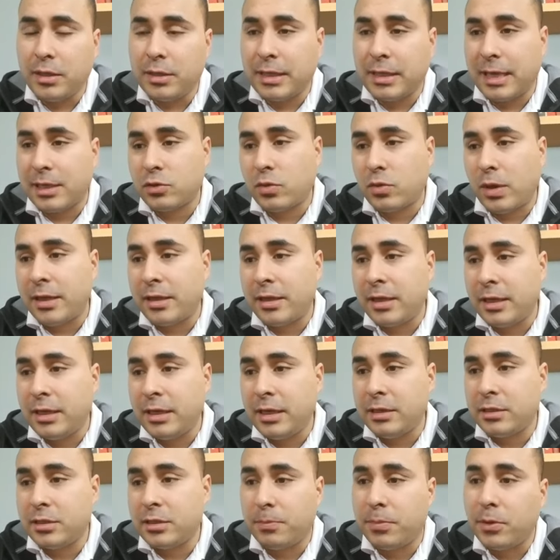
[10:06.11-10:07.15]
That's why they
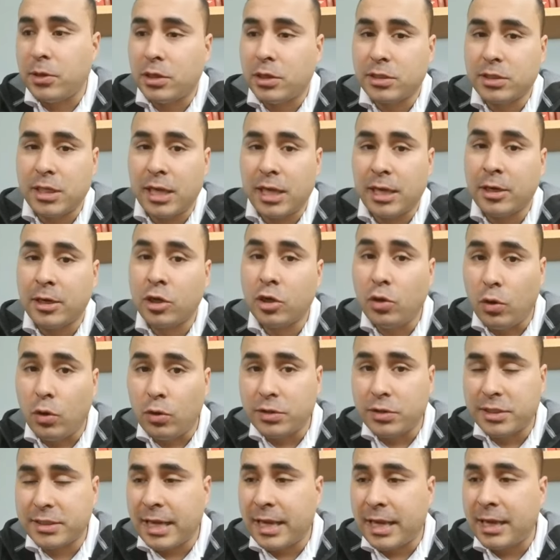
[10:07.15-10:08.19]
need to put us on a gold
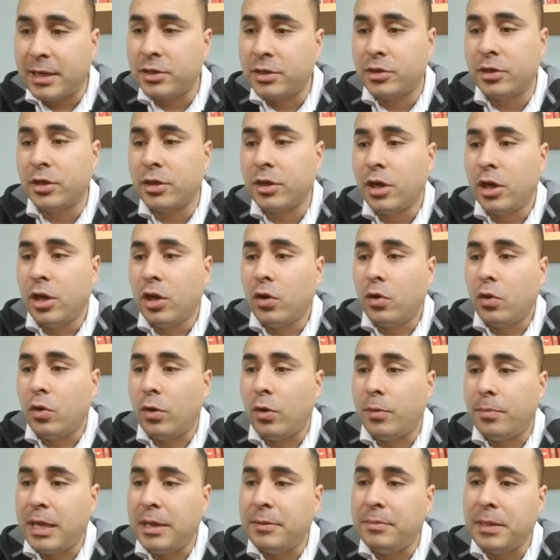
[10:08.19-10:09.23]
standard, or
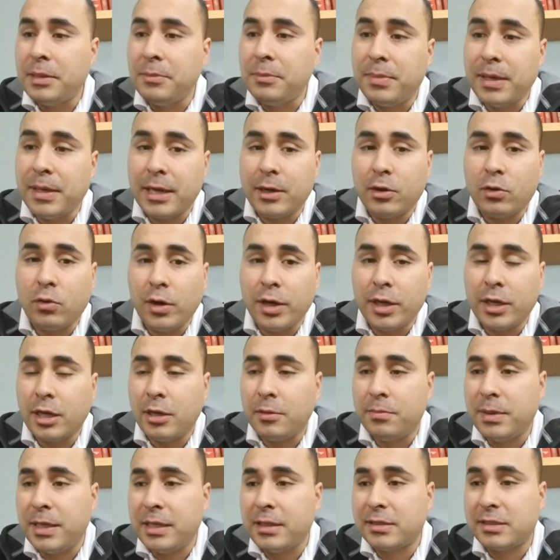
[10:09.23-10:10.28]
maybe Bitcoin
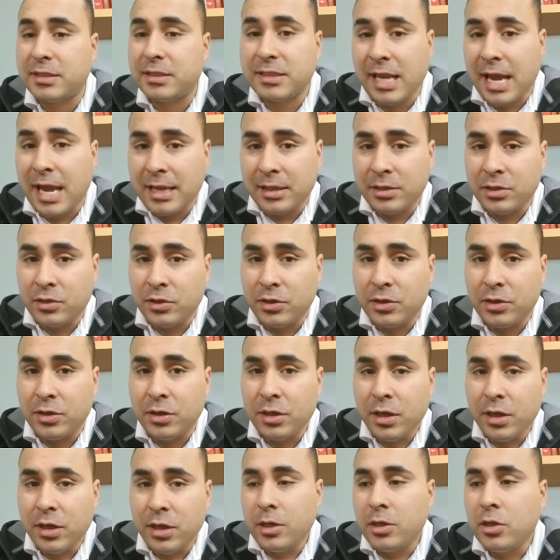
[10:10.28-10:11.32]
could be the standard,
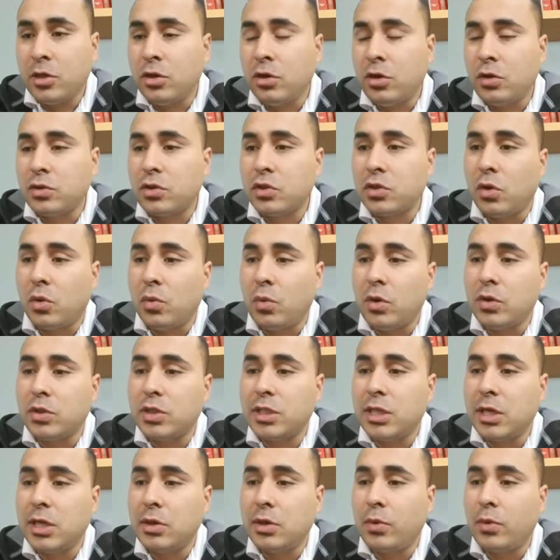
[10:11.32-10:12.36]
so we'll
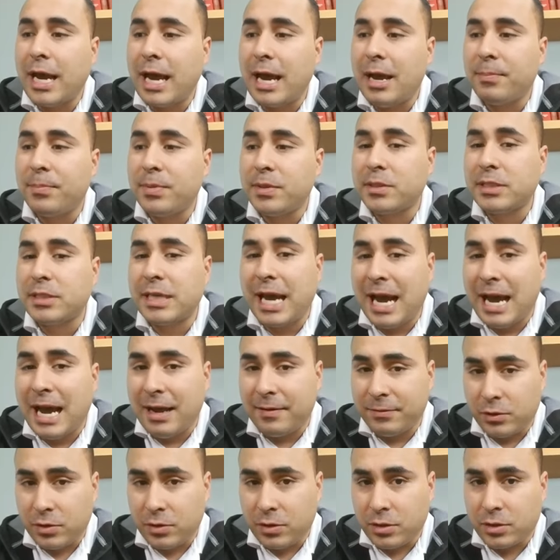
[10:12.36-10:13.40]
see what happens
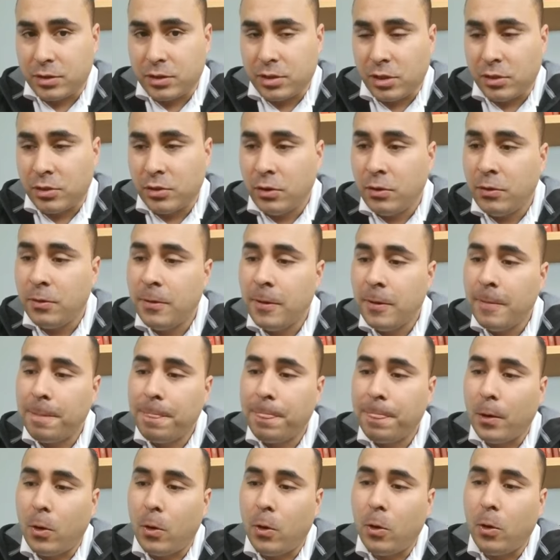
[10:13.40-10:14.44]
after the tunnel.
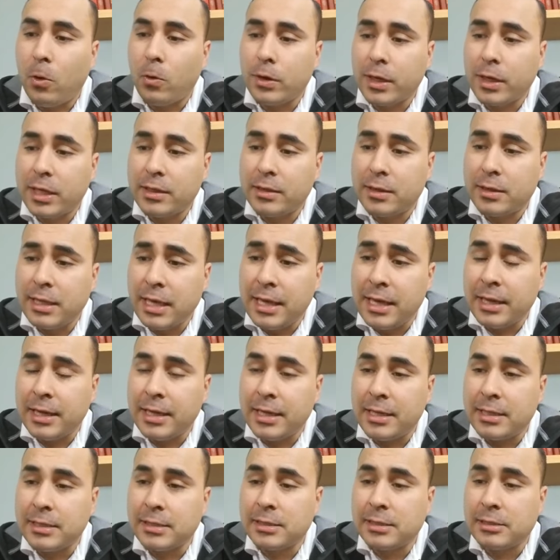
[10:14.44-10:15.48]
The whole thing
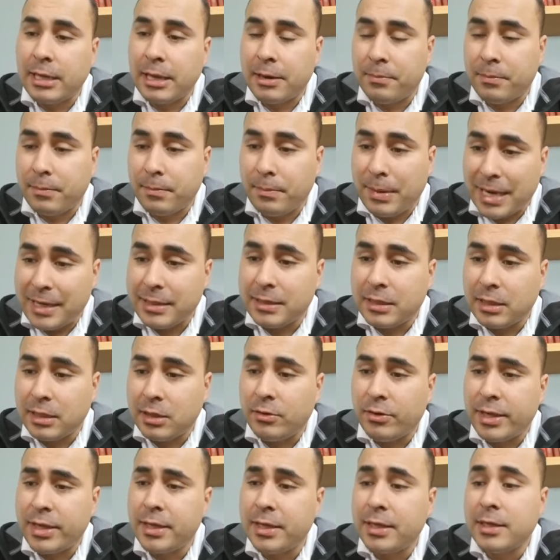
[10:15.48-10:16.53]
is, and my
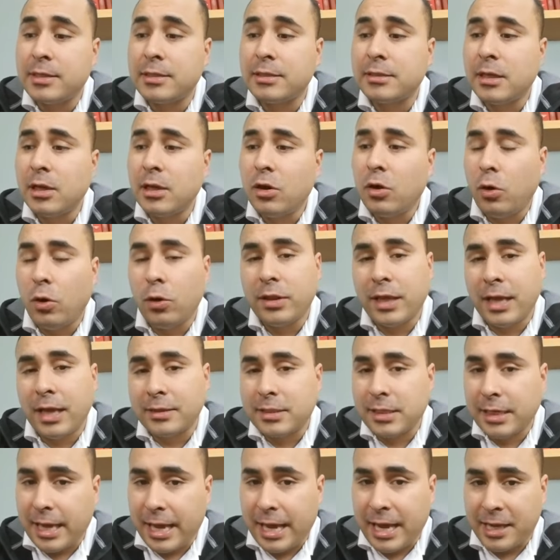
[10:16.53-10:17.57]
theory is, hold on
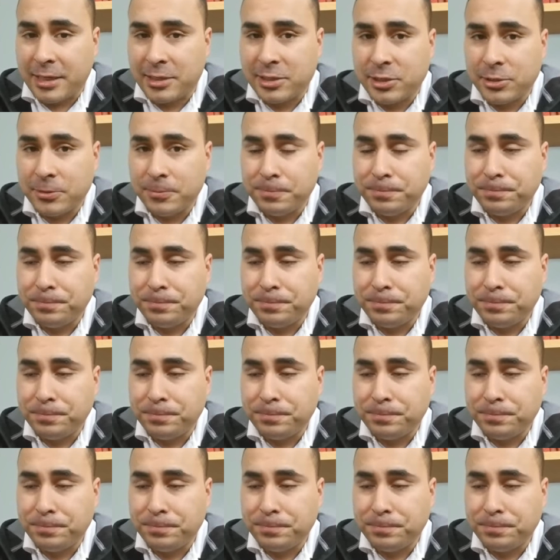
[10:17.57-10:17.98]
to cash.